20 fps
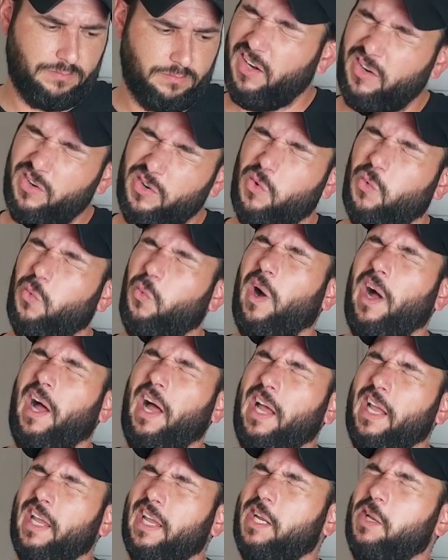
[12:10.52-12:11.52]
I don't know
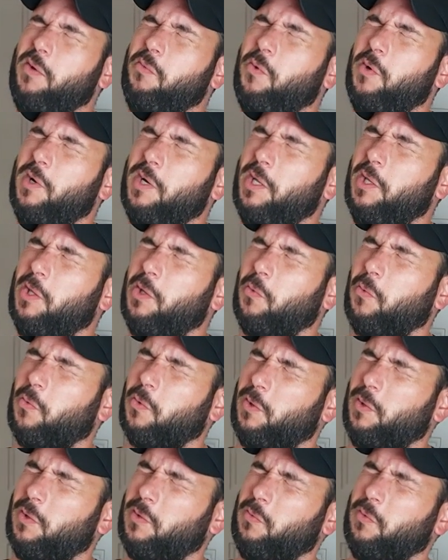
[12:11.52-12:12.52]
why anyone in the
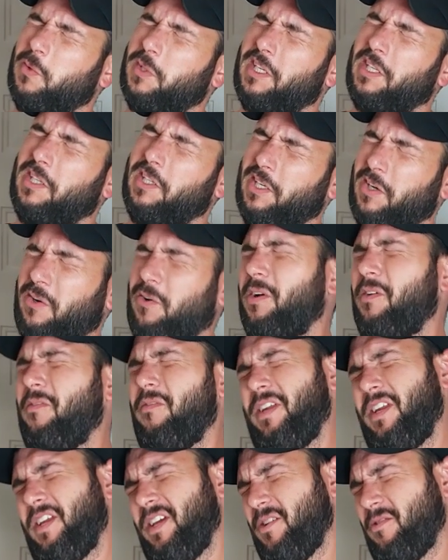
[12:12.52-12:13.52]
world would click on a
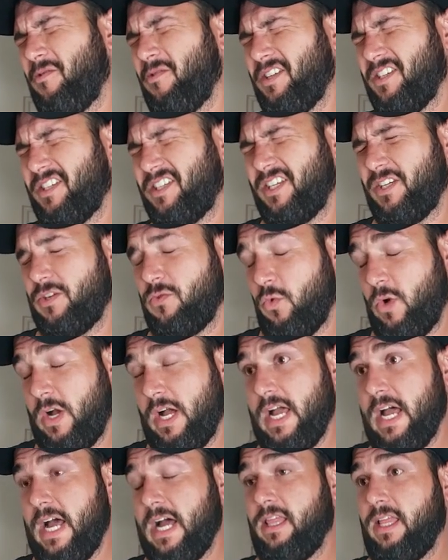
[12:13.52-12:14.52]
video that says
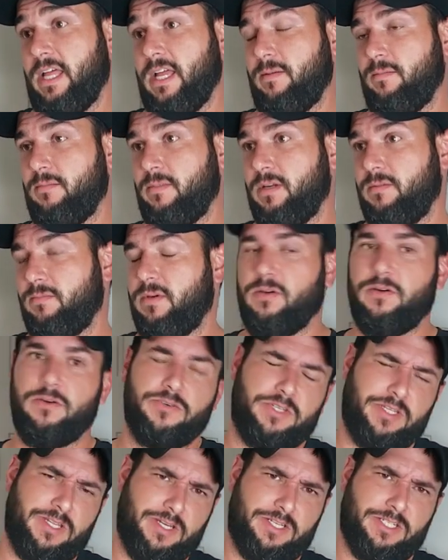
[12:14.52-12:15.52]
why I like mud
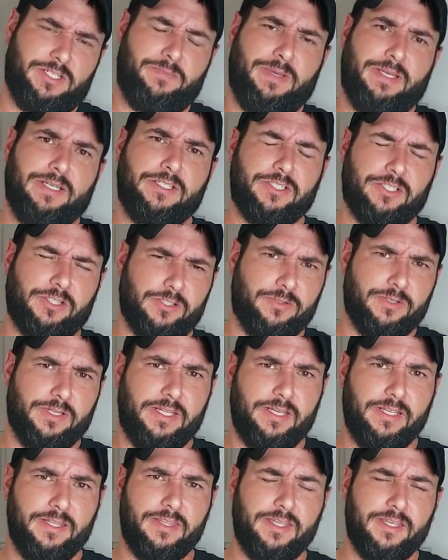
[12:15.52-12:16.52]
motors and expect to learn
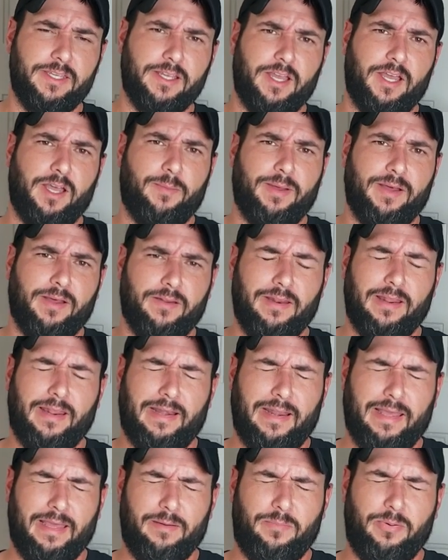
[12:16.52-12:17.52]
anything about a
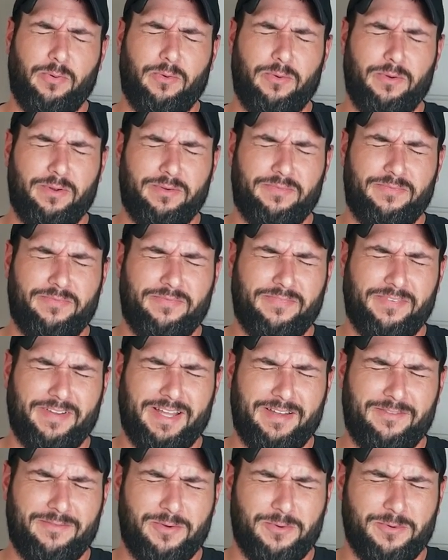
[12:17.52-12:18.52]
nine point
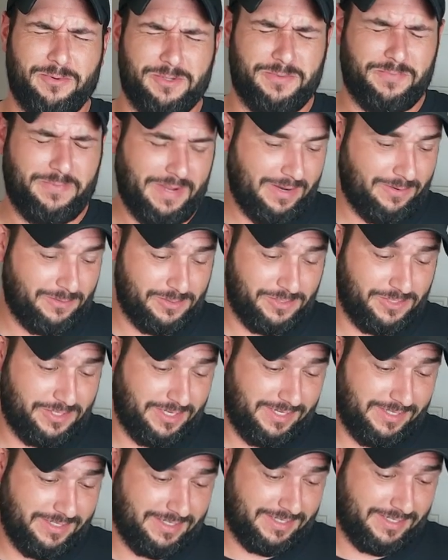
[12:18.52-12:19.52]
five horsepower
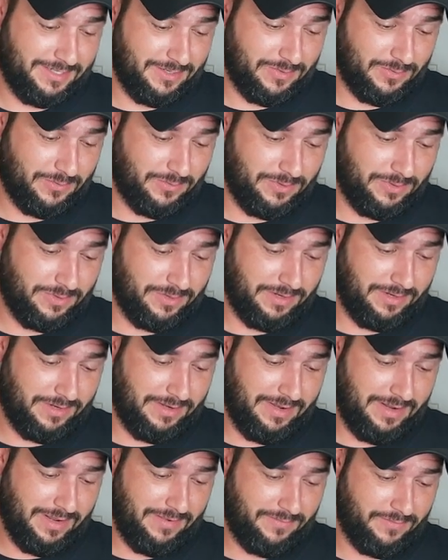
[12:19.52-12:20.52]
Johnson or
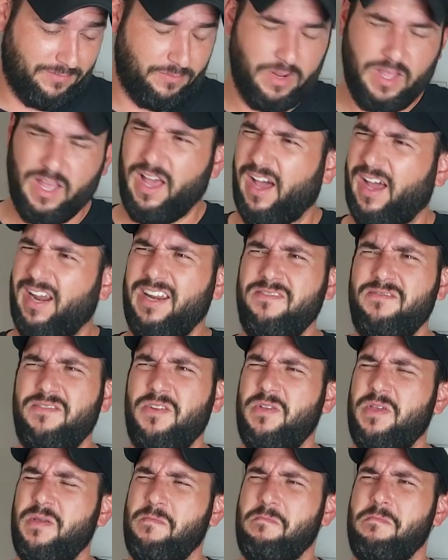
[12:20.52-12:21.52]
an Evinrude. I didn't even
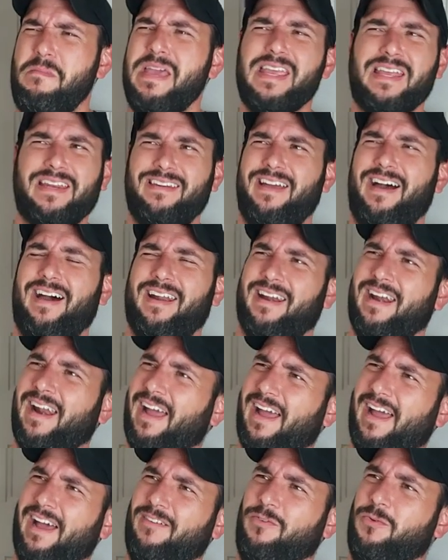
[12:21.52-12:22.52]
know they make nine point
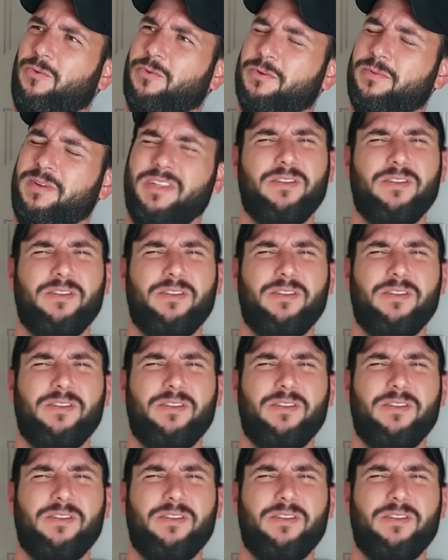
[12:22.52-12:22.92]
five horse. I